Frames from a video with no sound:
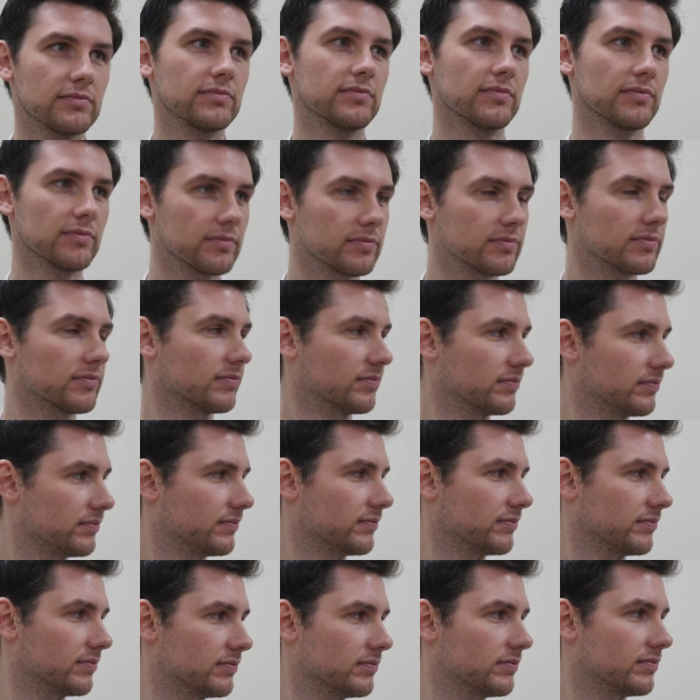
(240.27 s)

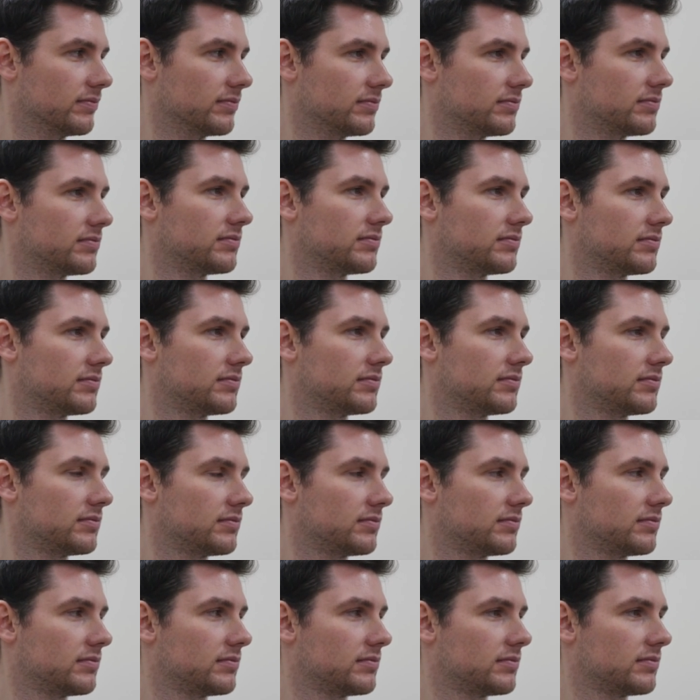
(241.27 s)

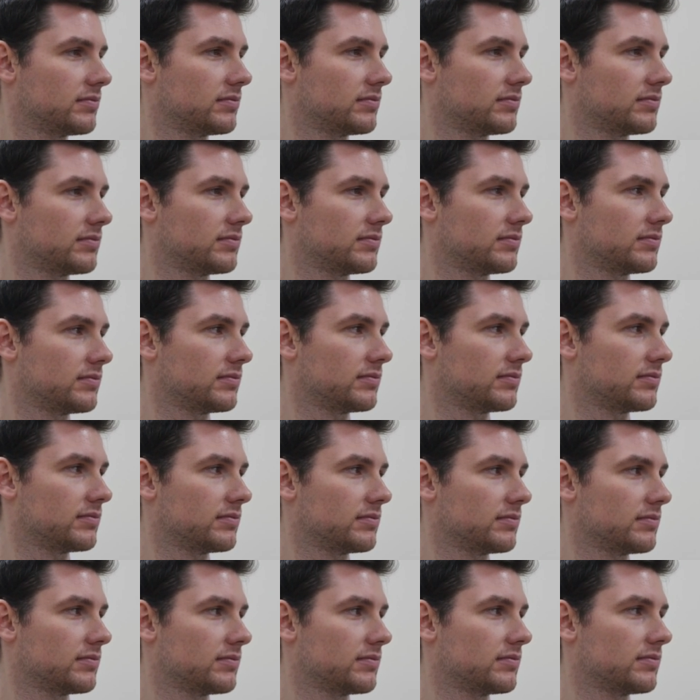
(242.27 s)

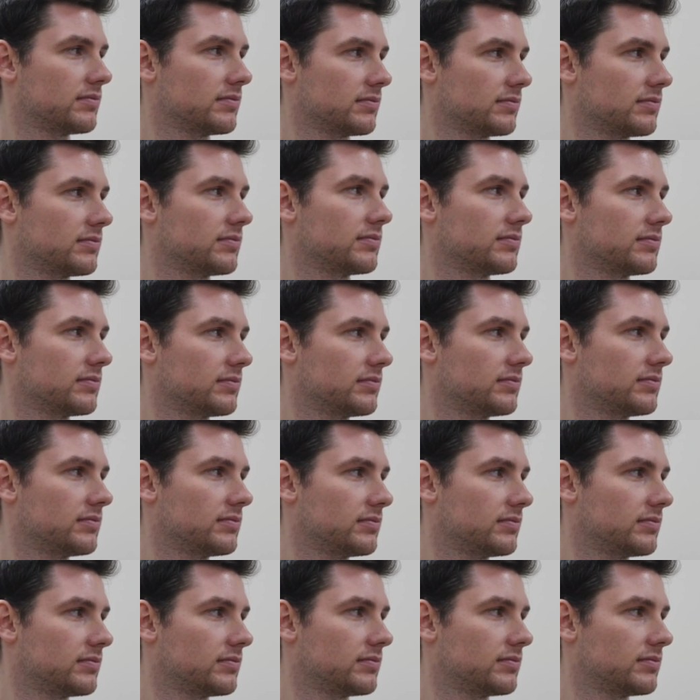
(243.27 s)

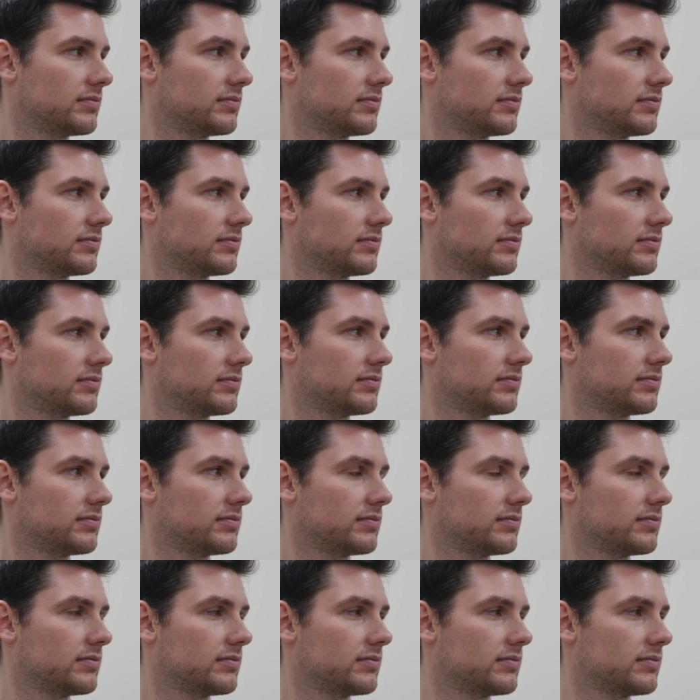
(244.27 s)

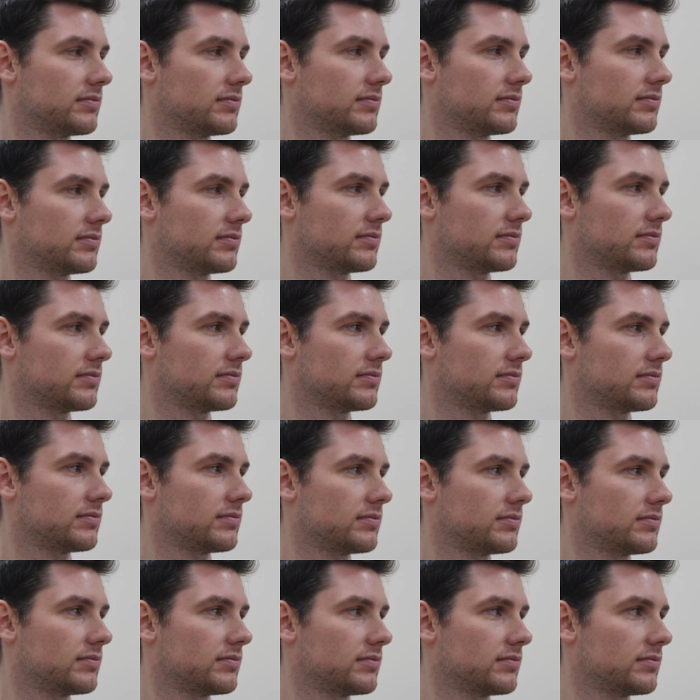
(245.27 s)

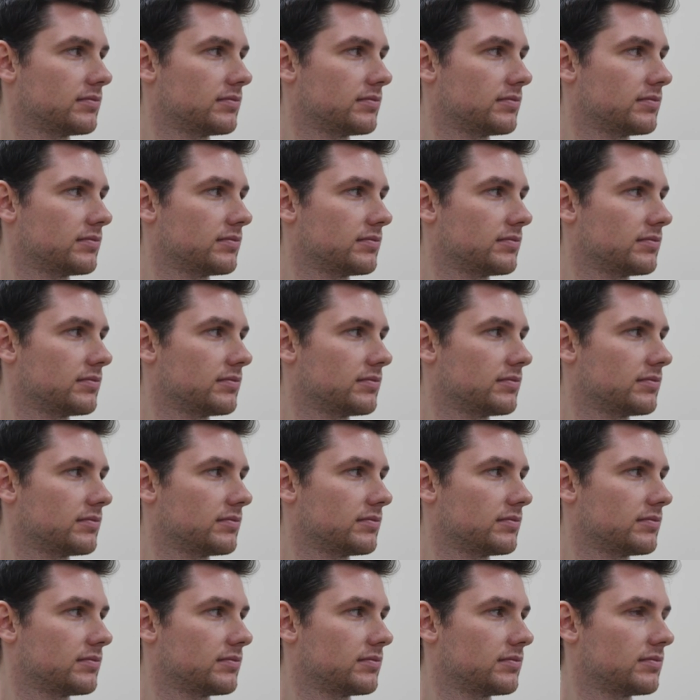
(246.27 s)

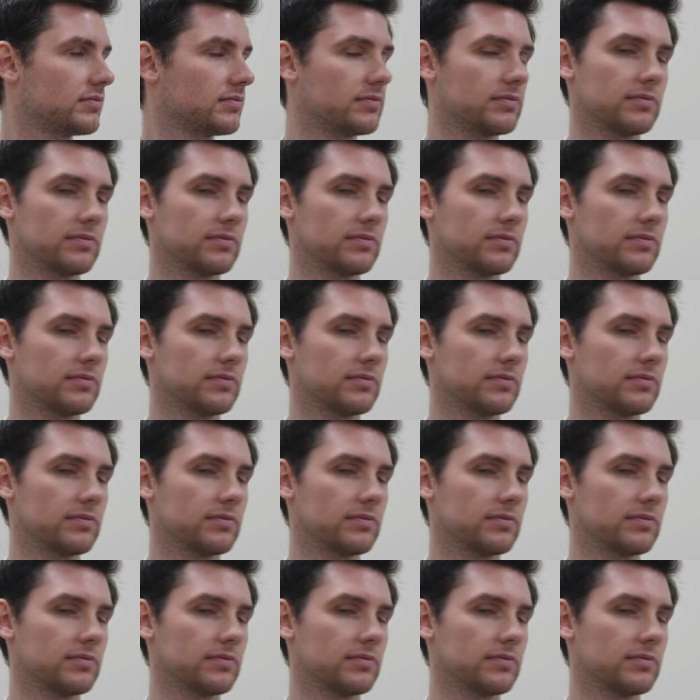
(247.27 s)
The person shown says nothing.